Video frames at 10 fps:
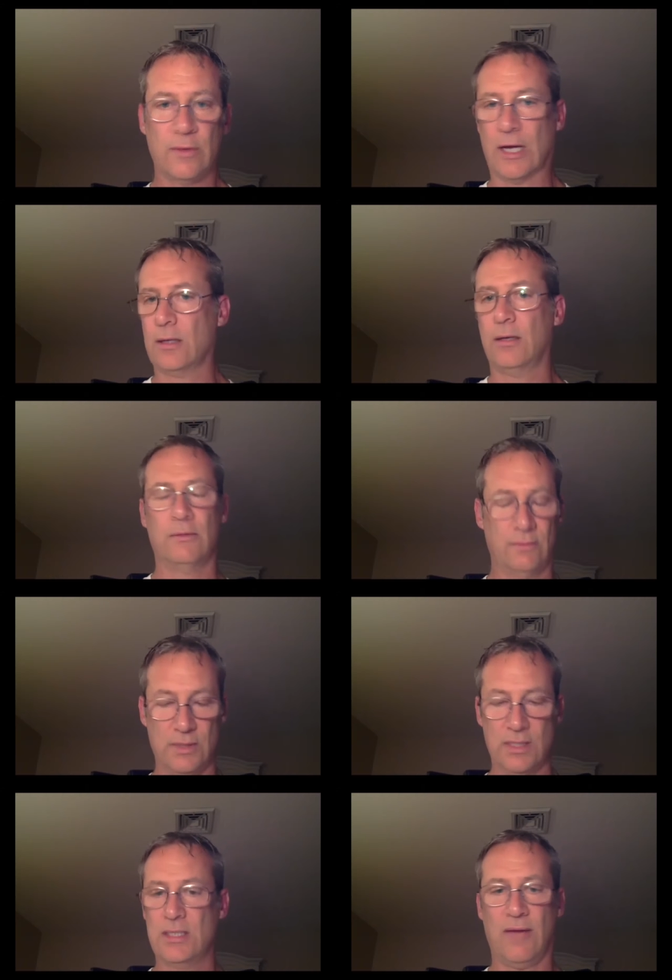I'm not going
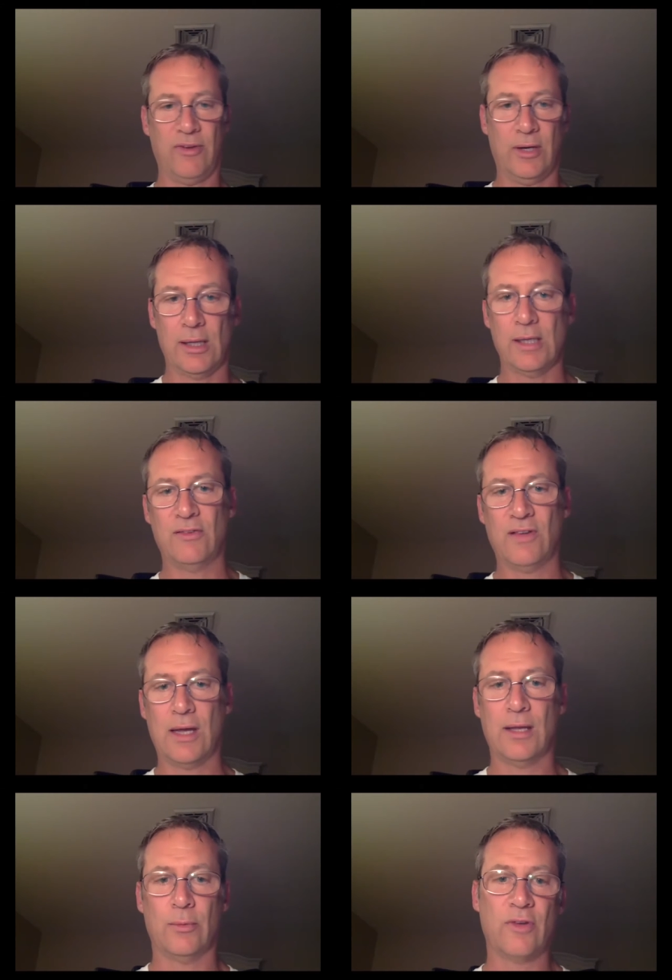to definitely say
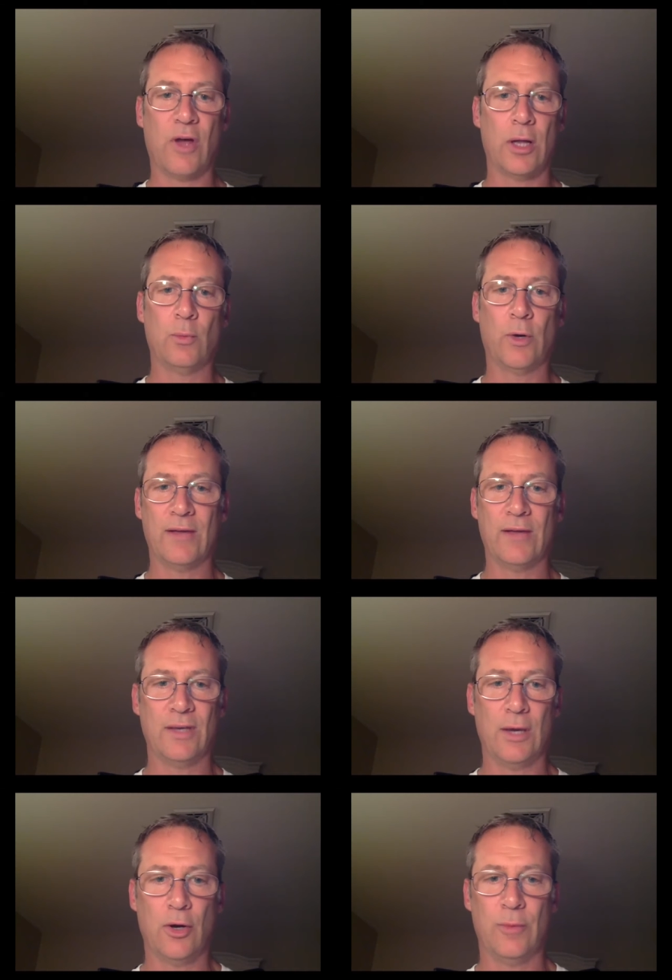that it was all in one
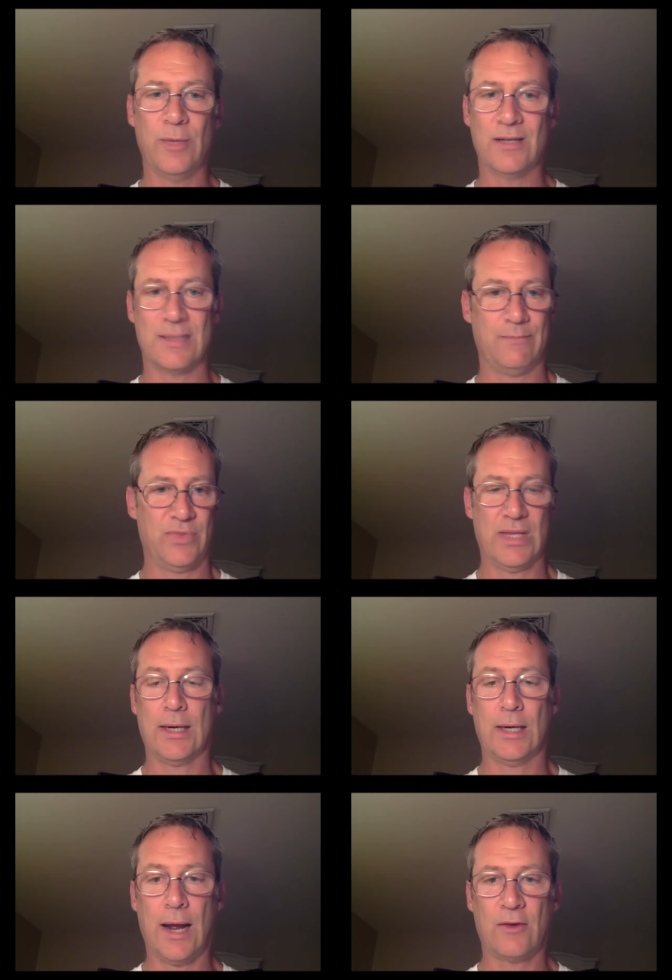SEO because I'm not
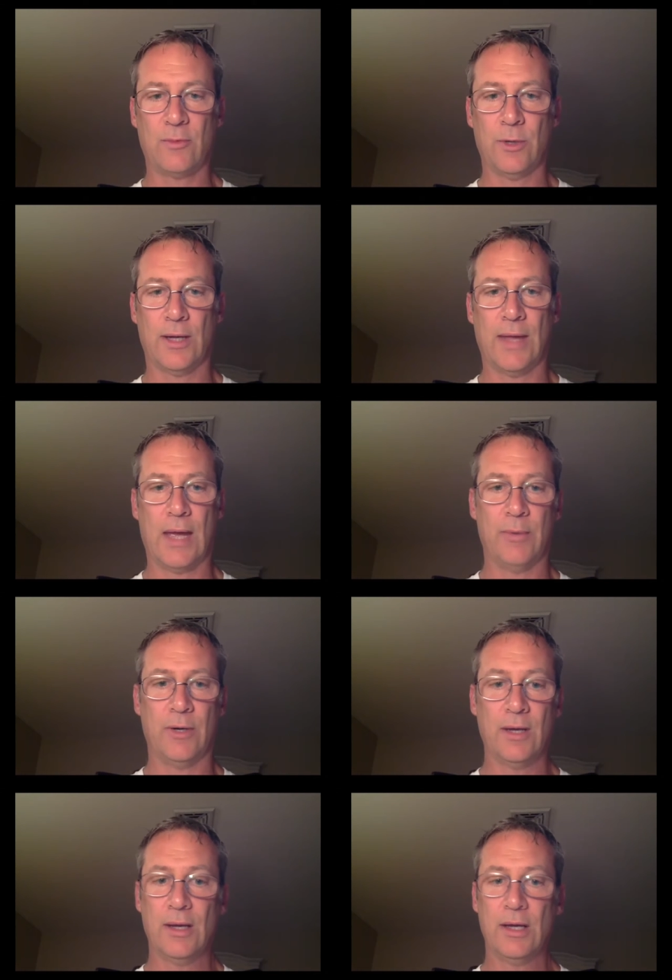an expert on that. But
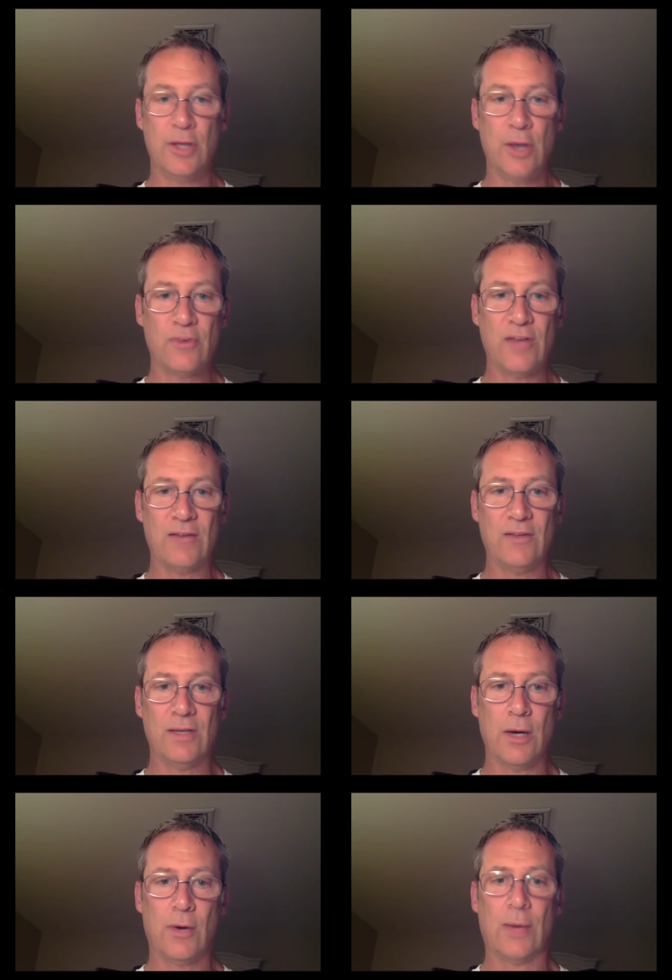Yoast
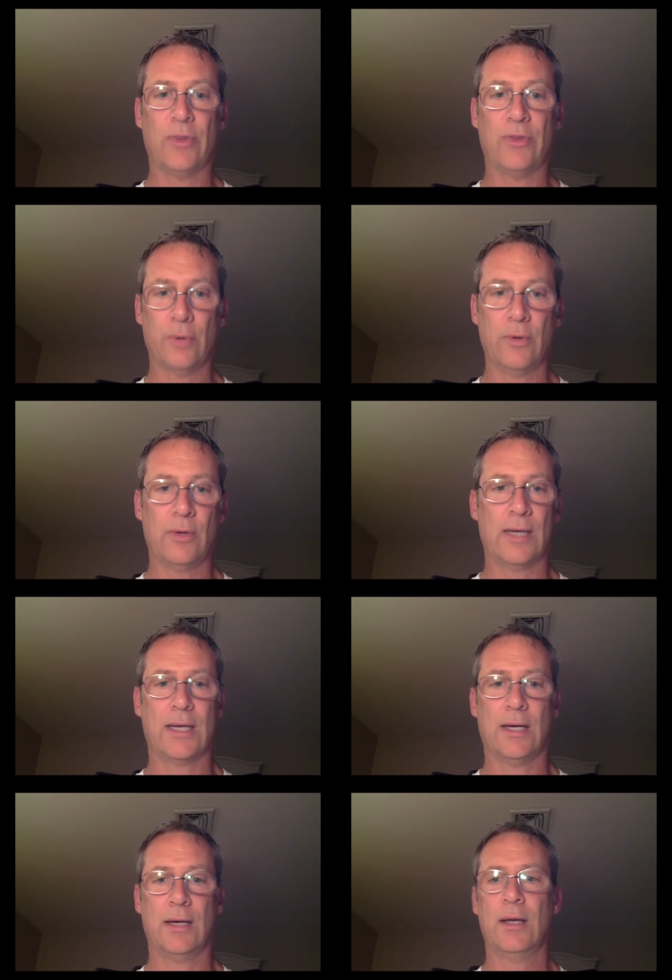SEO, I went through, I
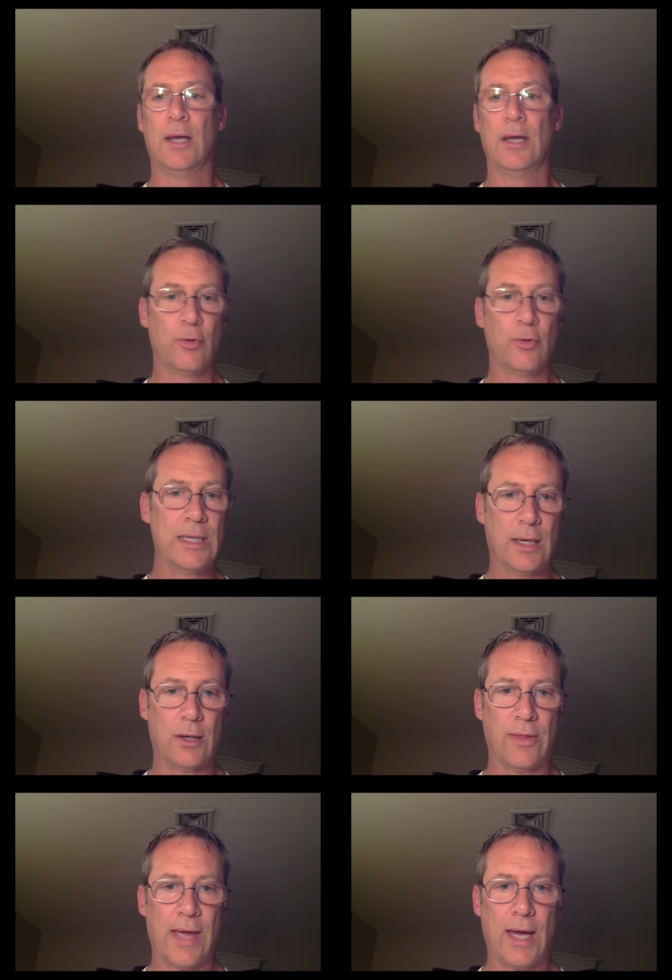got green on
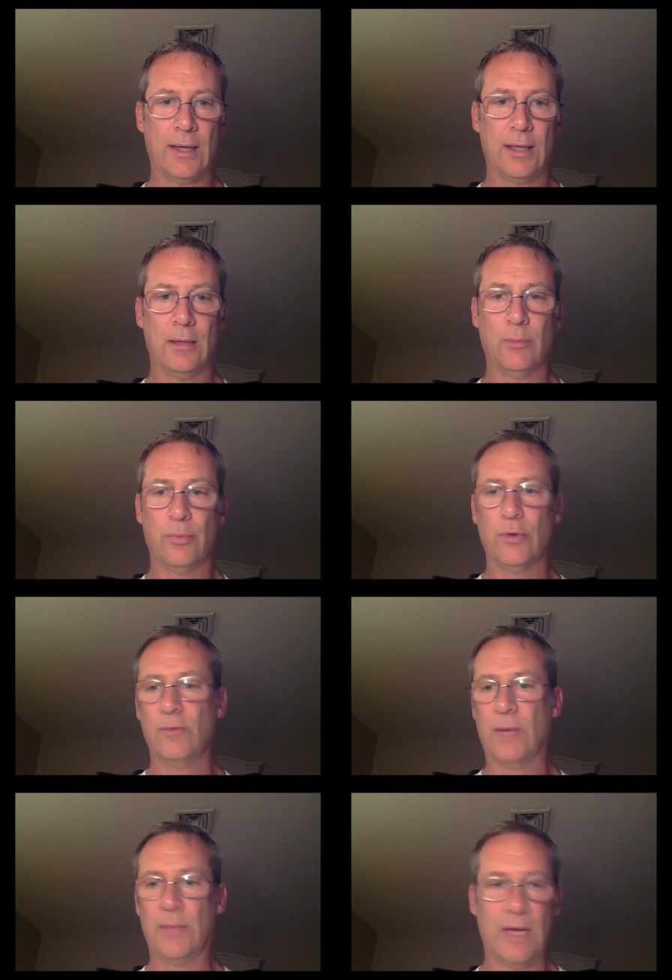all that. It improved
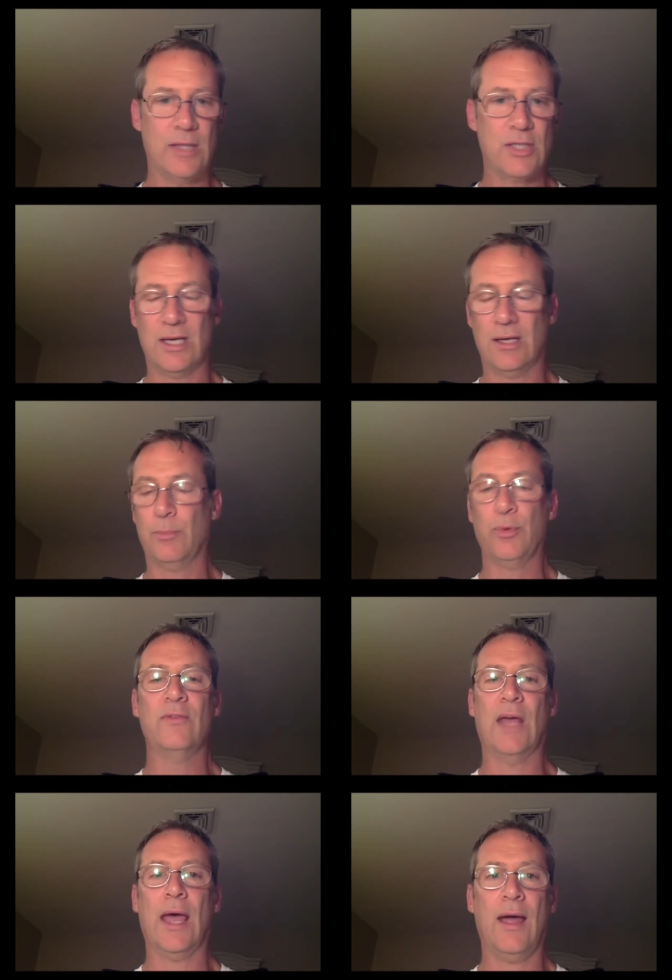my pages. It
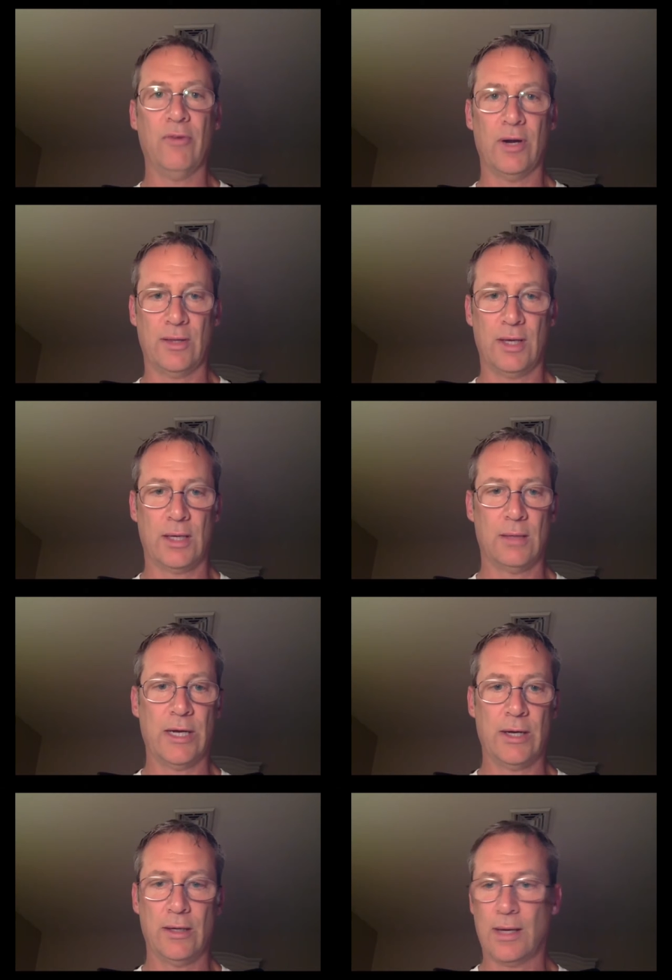improved everything. And
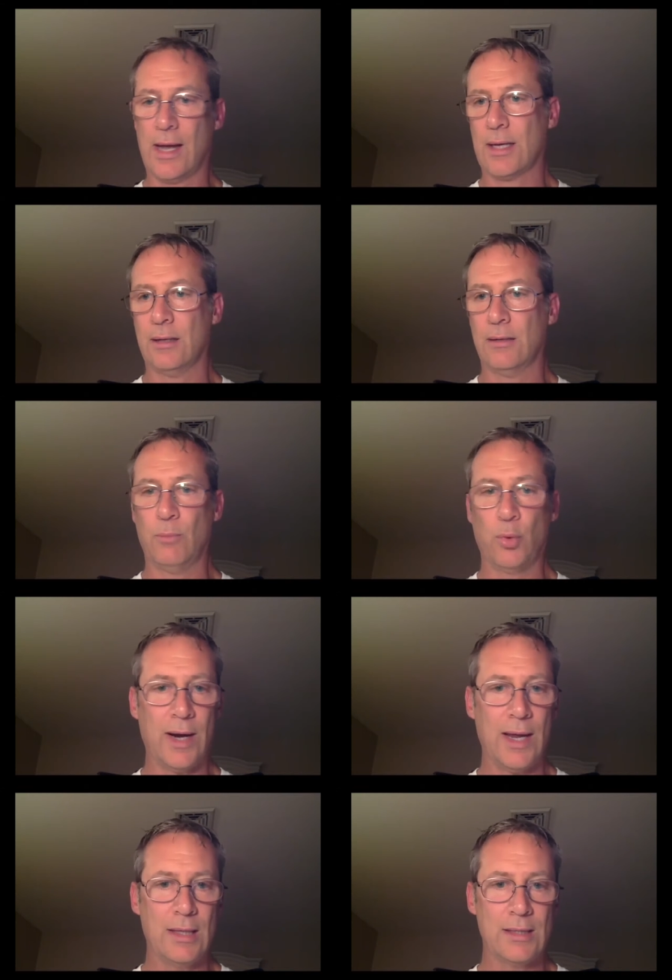I got more
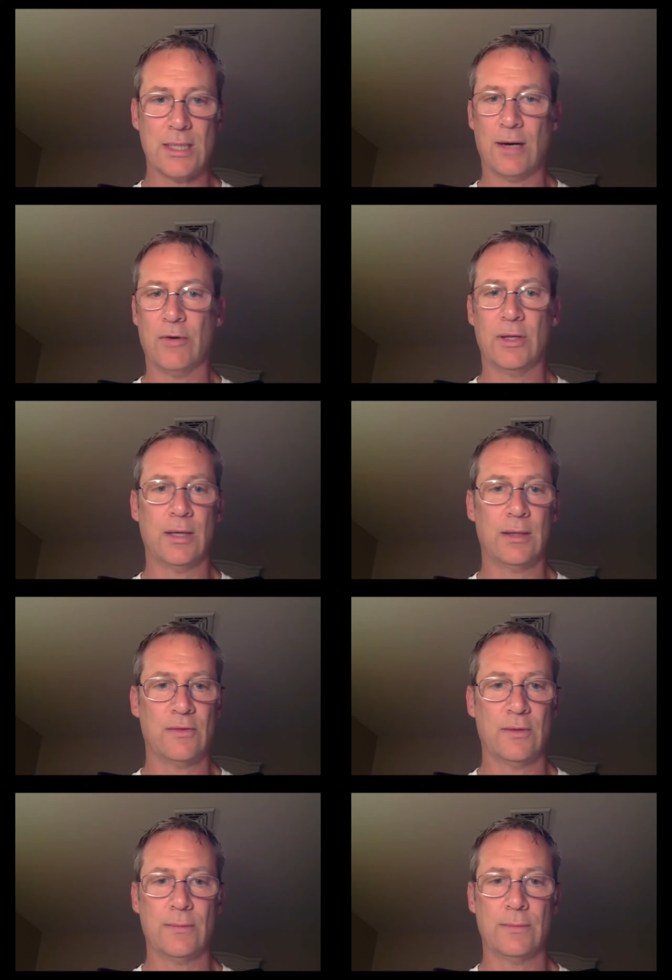hits and everything. So.